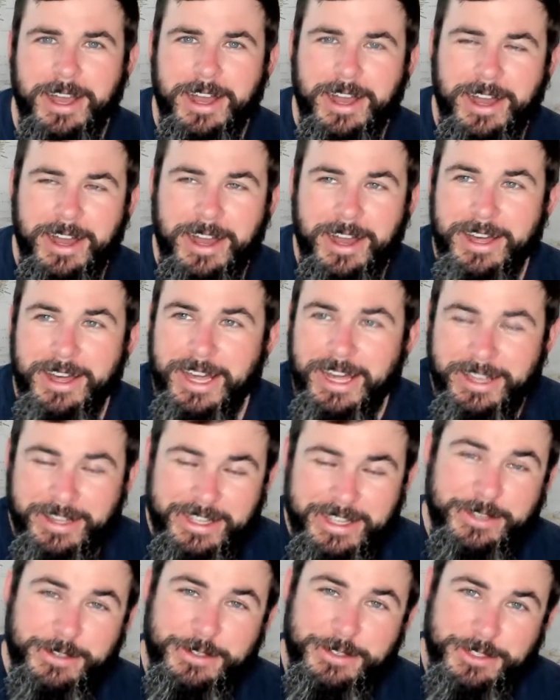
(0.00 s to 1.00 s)

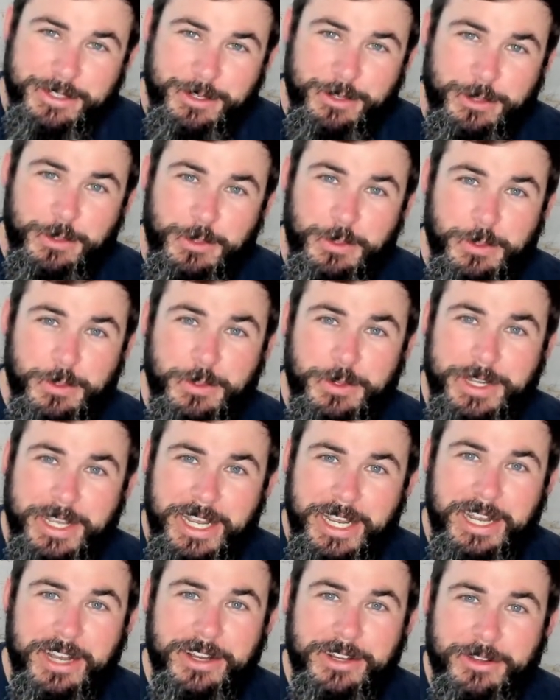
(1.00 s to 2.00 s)
He was a cool
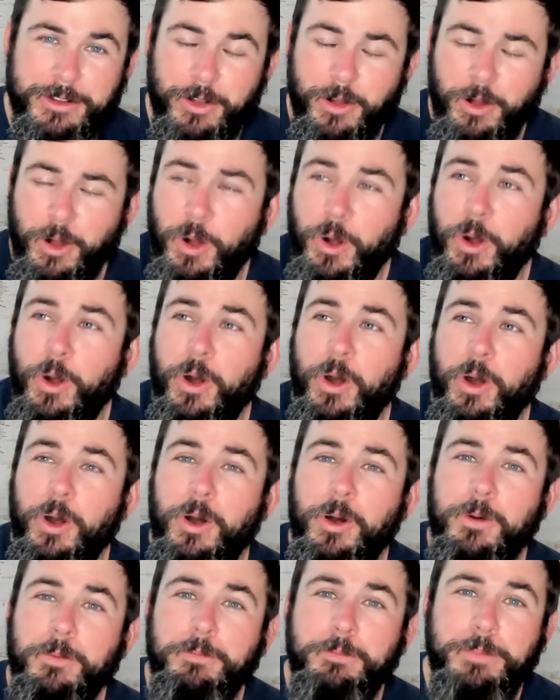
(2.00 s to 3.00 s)
character.
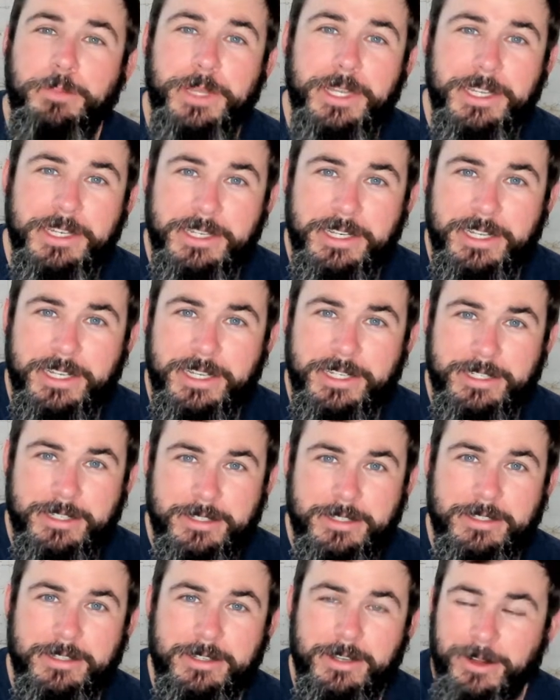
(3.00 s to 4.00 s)
All business.